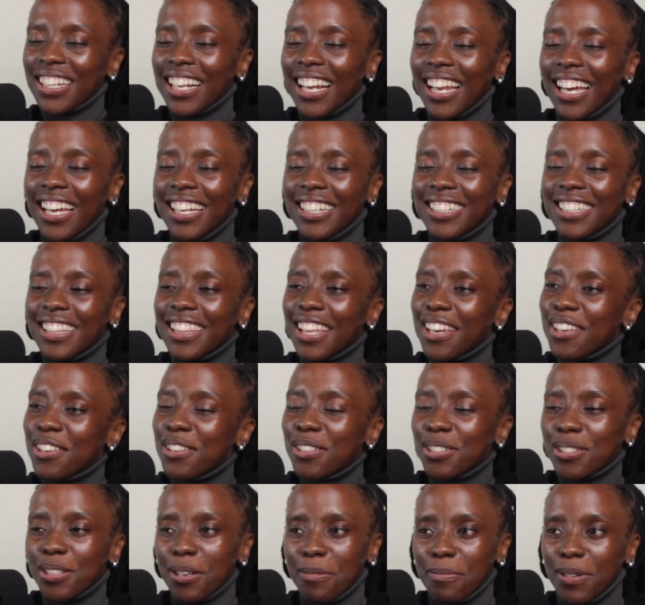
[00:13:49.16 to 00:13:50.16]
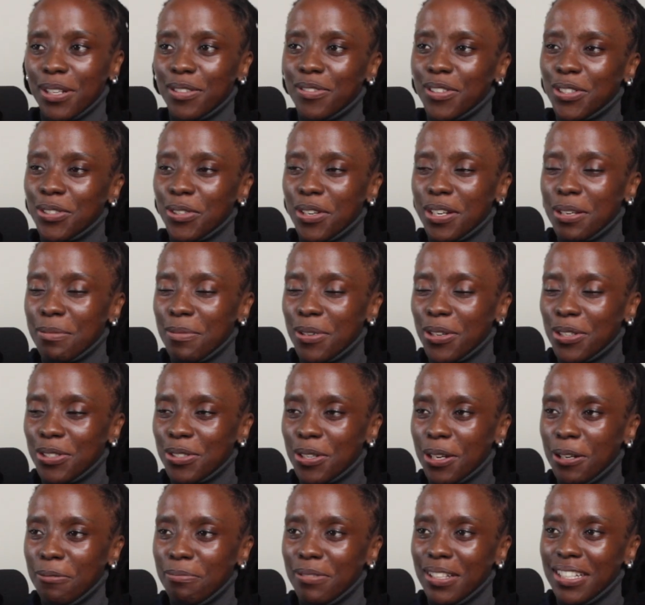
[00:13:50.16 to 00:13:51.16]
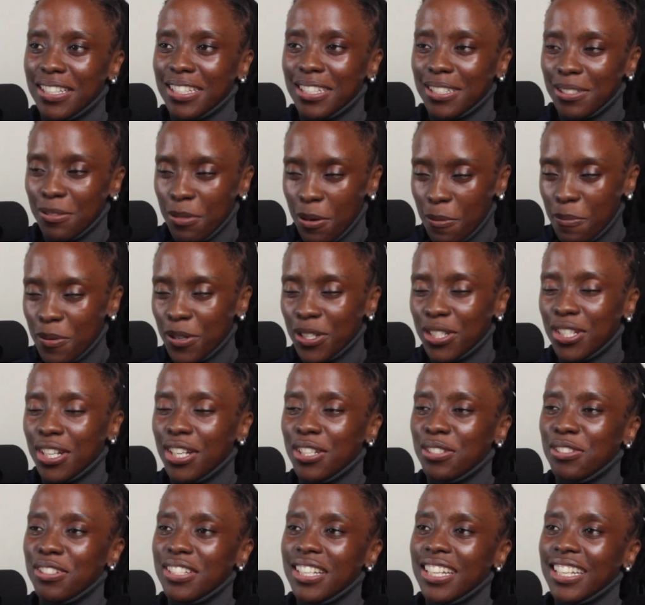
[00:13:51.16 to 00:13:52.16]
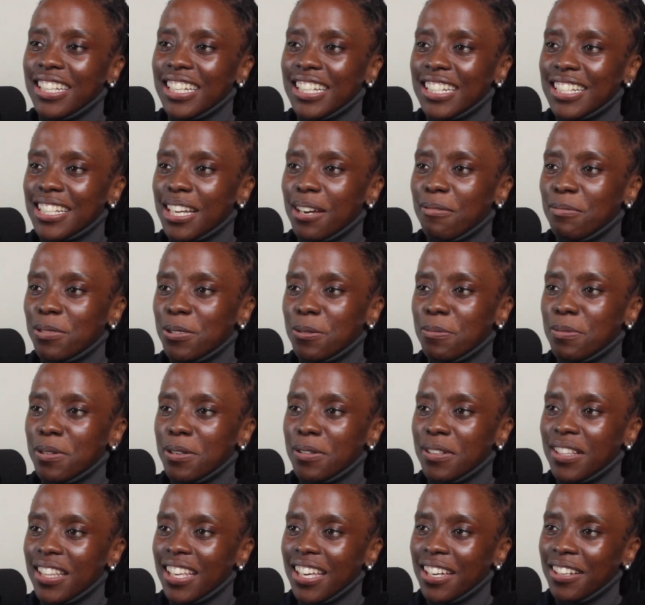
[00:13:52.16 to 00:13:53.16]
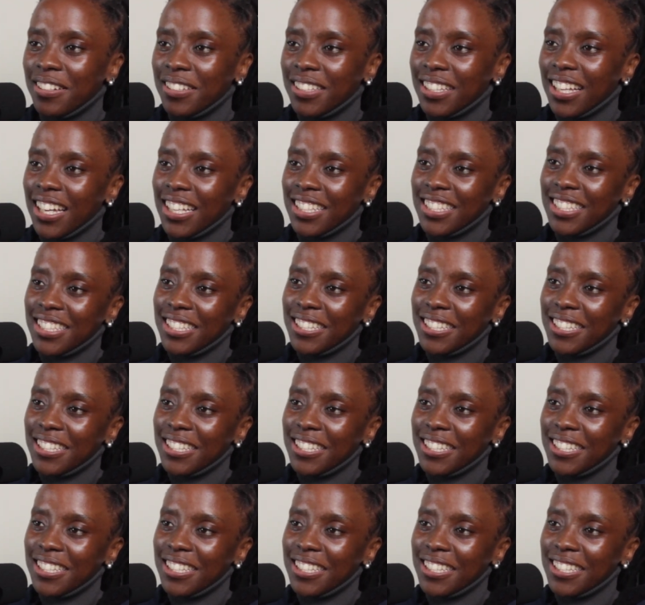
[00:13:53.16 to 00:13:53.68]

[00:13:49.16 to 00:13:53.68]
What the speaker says: Clyde, thank you so much for joining me on Trailblazers. We appreciate you taking time to be with here with us.